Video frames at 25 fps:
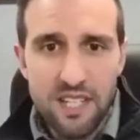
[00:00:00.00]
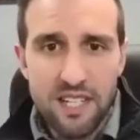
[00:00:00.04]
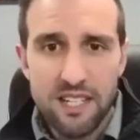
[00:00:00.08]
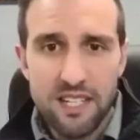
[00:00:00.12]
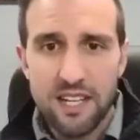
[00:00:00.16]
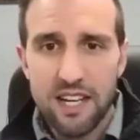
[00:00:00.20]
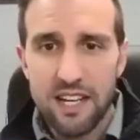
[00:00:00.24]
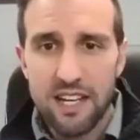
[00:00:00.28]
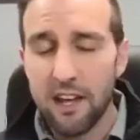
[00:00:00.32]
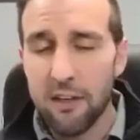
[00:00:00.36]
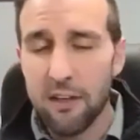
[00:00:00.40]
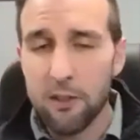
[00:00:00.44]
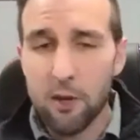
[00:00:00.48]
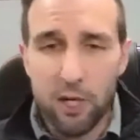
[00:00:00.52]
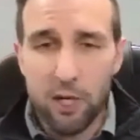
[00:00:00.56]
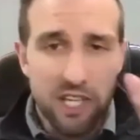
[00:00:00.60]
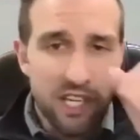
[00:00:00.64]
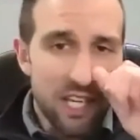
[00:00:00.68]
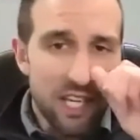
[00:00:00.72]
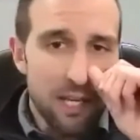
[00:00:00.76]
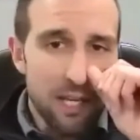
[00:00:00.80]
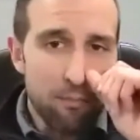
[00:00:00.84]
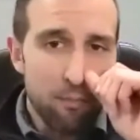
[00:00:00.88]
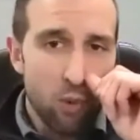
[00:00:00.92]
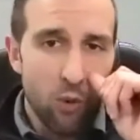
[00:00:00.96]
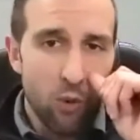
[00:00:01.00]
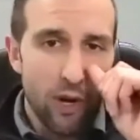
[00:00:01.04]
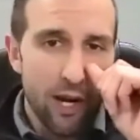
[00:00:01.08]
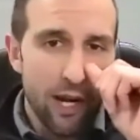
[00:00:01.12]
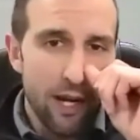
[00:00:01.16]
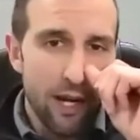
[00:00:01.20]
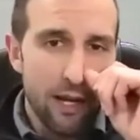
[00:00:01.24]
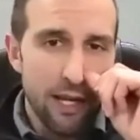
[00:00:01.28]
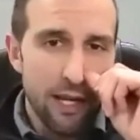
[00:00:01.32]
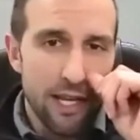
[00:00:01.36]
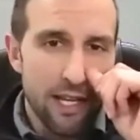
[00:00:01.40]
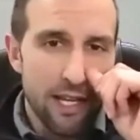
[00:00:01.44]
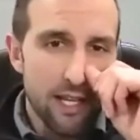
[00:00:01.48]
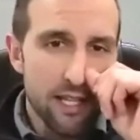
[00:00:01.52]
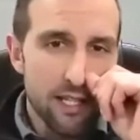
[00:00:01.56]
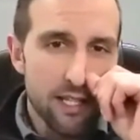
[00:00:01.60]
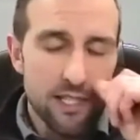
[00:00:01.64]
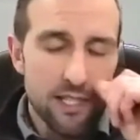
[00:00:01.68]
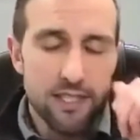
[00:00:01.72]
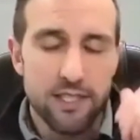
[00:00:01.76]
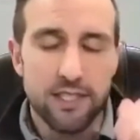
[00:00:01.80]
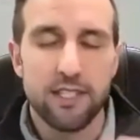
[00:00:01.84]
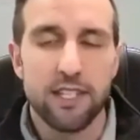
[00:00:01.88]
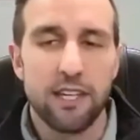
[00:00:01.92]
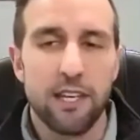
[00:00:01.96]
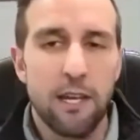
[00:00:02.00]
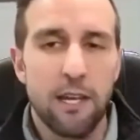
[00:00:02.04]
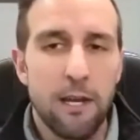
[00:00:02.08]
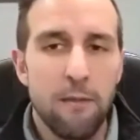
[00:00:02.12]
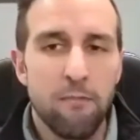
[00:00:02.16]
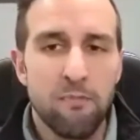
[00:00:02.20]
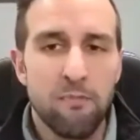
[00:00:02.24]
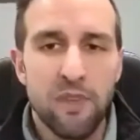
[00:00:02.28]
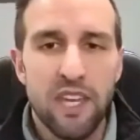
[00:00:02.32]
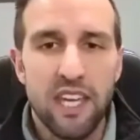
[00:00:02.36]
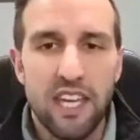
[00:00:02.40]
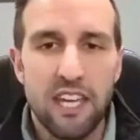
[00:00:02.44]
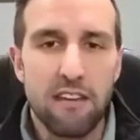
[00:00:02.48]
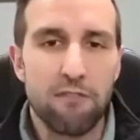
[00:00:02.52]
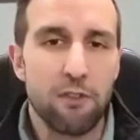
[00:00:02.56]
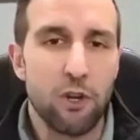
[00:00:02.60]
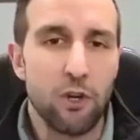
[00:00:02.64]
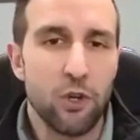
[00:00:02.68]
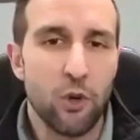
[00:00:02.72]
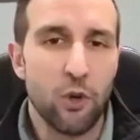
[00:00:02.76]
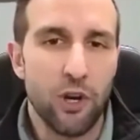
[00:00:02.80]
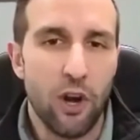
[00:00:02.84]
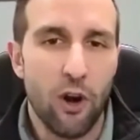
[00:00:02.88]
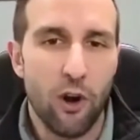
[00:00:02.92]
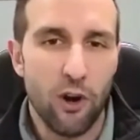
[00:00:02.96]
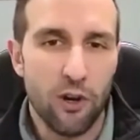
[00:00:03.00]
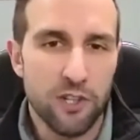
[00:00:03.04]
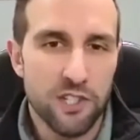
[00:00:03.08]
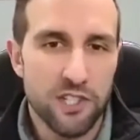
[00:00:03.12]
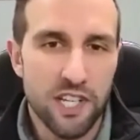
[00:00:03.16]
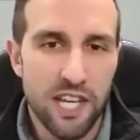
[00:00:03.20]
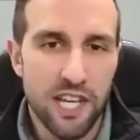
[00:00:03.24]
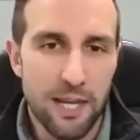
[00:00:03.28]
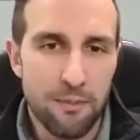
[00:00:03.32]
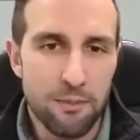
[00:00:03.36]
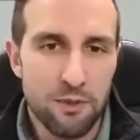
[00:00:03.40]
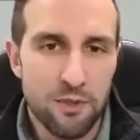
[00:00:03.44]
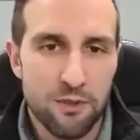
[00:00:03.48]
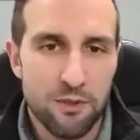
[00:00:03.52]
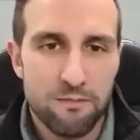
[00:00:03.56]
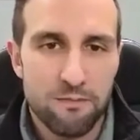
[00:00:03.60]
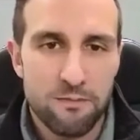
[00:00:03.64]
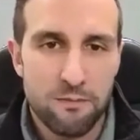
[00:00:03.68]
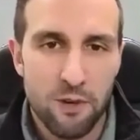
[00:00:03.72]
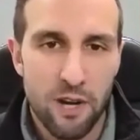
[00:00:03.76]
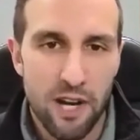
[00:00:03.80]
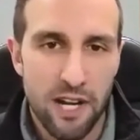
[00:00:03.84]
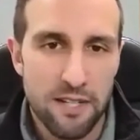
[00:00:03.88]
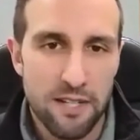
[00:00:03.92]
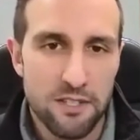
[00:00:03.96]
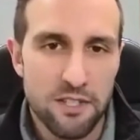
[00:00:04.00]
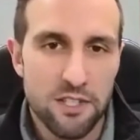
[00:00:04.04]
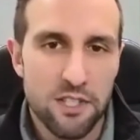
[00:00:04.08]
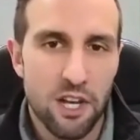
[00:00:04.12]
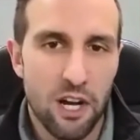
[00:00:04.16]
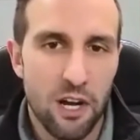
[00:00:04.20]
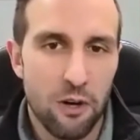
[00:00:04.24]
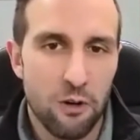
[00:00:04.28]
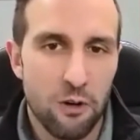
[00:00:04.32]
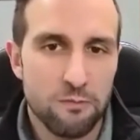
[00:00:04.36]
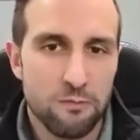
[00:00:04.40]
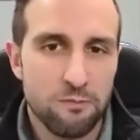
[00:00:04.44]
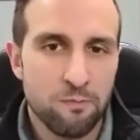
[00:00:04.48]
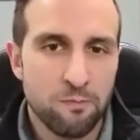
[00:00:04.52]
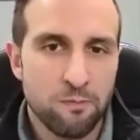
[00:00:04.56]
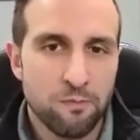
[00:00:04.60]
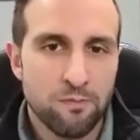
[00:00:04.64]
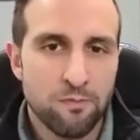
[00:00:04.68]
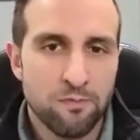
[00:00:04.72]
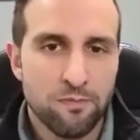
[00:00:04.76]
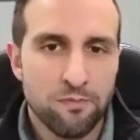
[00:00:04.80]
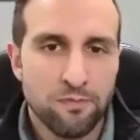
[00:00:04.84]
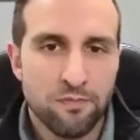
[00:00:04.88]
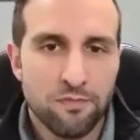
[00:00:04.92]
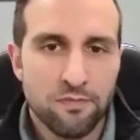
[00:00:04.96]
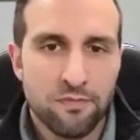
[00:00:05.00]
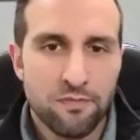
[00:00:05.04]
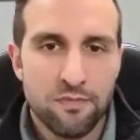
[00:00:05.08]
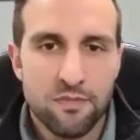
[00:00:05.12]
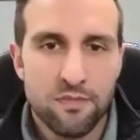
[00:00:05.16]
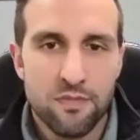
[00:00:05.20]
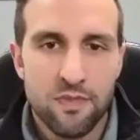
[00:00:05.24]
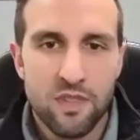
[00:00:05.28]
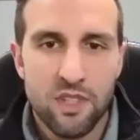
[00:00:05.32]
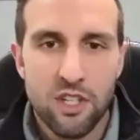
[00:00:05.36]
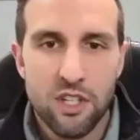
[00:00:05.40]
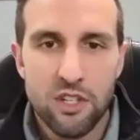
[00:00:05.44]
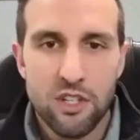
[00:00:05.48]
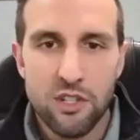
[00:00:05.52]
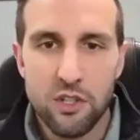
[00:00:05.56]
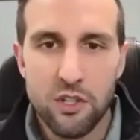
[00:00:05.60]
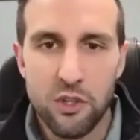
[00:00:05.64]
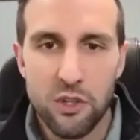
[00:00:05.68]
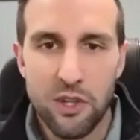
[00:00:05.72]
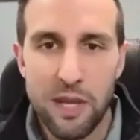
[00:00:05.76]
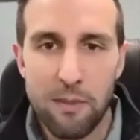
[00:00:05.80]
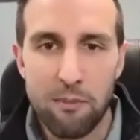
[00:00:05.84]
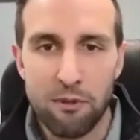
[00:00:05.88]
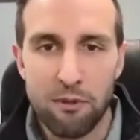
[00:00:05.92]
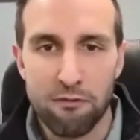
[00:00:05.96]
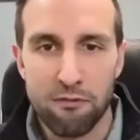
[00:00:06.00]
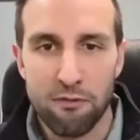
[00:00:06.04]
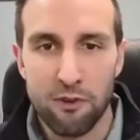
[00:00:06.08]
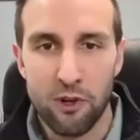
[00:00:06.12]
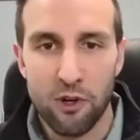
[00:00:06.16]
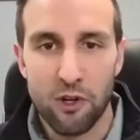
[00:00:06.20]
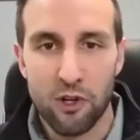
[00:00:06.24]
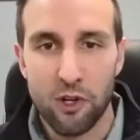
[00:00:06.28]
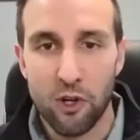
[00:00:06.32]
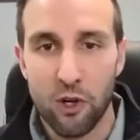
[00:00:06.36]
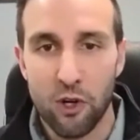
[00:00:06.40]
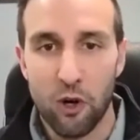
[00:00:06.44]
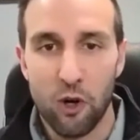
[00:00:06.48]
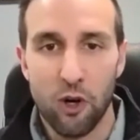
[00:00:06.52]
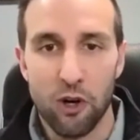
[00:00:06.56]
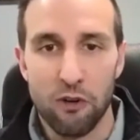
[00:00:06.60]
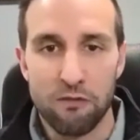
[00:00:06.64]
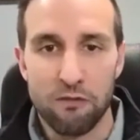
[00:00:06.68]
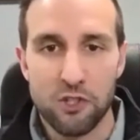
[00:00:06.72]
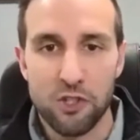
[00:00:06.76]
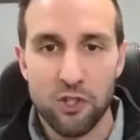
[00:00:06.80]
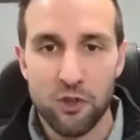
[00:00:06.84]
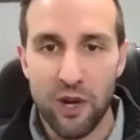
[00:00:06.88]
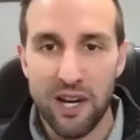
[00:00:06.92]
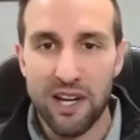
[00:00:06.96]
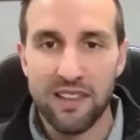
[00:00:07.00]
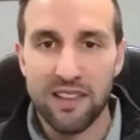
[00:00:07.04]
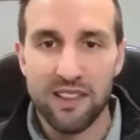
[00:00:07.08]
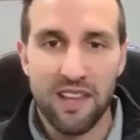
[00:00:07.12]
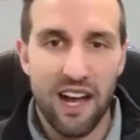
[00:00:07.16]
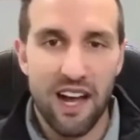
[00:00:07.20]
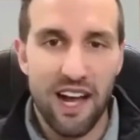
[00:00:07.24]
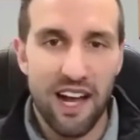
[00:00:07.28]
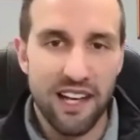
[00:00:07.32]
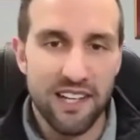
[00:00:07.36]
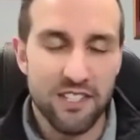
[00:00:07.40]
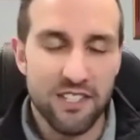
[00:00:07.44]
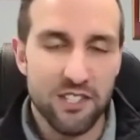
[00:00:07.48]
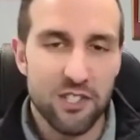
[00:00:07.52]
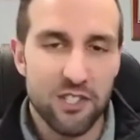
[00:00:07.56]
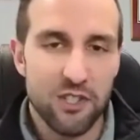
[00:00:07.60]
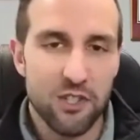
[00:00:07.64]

Another key point is if they're doing hardscapes, right? So Do they prefer curved, straight lines?